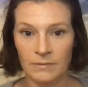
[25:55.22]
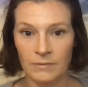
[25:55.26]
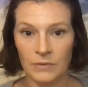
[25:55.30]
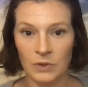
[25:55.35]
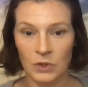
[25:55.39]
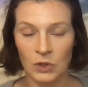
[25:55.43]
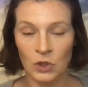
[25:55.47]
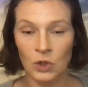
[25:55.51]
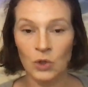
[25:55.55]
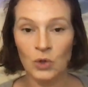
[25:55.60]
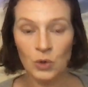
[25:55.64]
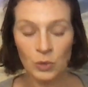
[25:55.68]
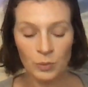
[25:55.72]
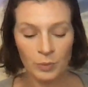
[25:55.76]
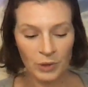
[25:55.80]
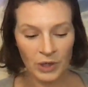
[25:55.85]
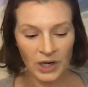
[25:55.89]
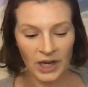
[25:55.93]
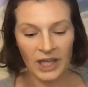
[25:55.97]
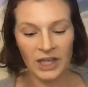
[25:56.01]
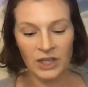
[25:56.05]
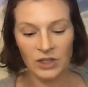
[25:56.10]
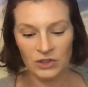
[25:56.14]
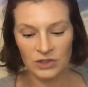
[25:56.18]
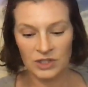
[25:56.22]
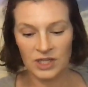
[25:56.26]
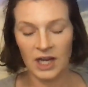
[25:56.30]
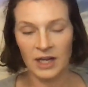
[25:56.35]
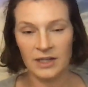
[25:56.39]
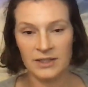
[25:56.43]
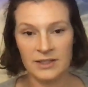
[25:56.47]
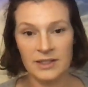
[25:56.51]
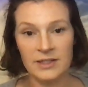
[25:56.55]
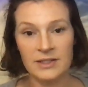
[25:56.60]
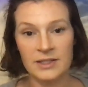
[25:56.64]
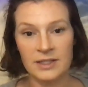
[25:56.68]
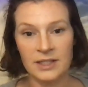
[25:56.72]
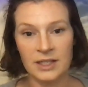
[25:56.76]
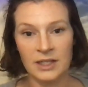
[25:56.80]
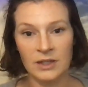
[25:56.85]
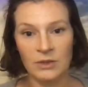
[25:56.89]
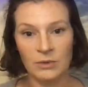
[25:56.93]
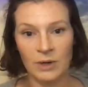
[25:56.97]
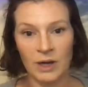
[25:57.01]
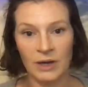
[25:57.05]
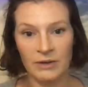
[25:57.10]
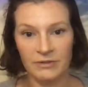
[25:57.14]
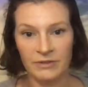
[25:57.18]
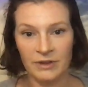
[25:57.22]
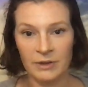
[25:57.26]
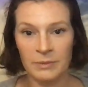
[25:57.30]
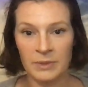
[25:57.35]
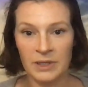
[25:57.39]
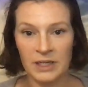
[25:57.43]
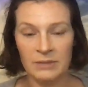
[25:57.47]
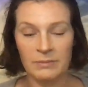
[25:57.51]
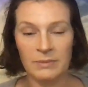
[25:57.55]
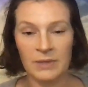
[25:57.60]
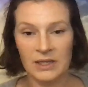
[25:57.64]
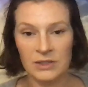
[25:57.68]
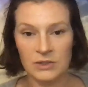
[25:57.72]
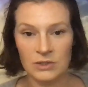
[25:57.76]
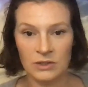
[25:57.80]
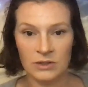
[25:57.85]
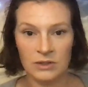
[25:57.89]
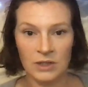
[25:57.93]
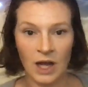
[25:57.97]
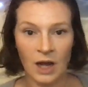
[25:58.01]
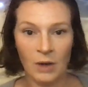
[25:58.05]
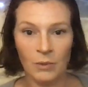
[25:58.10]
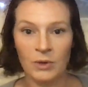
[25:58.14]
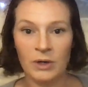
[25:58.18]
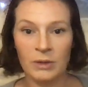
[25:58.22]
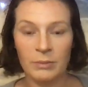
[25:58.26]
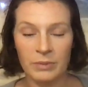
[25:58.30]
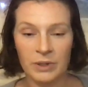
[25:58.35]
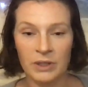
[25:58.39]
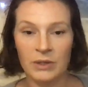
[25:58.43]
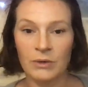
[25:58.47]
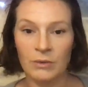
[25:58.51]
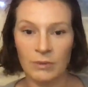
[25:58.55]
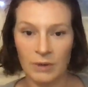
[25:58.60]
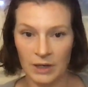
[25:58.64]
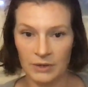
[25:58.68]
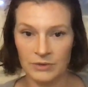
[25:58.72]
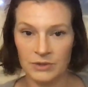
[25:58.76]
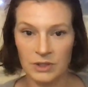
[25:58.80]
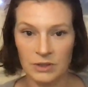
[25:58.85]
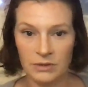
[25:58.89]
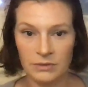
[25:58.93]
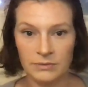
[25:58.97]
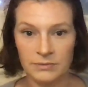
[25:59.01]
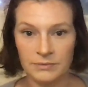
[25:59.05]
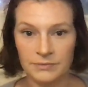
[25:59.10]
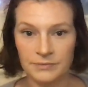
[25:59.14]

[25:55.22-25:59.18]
you bringing your toxicity around feminine makes her not want to be around you.